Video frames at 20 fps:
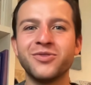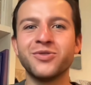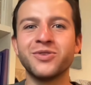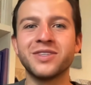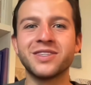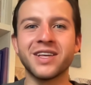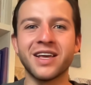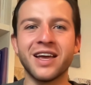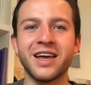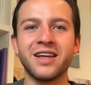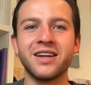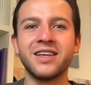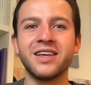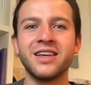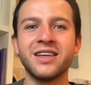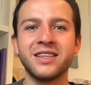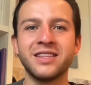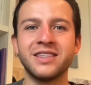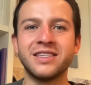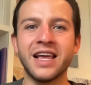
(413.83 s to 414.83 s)
use
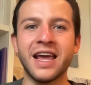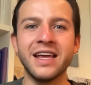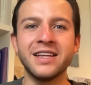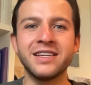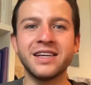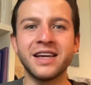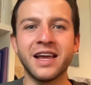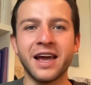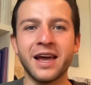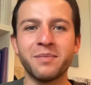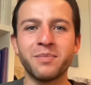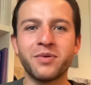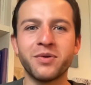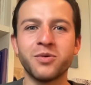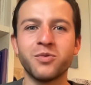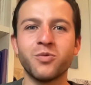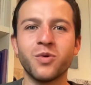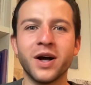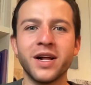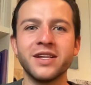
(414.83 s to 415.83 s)
any dating app
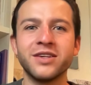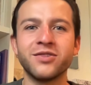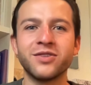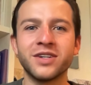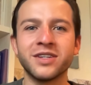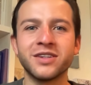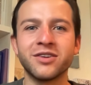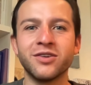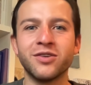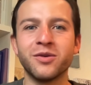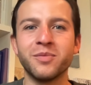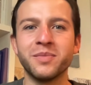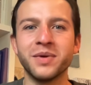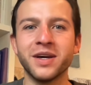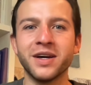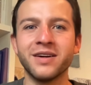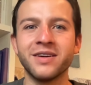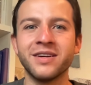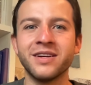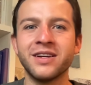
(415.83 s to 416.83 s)
while you're in
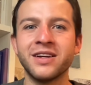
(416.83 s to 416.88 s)
Colombia.